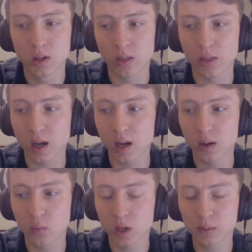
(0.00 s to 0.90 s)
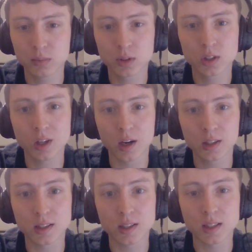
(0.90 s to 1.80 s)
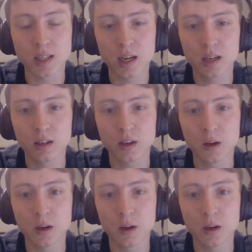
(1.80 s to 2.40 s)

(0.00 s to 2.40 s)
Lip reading: that when I'm starting a day,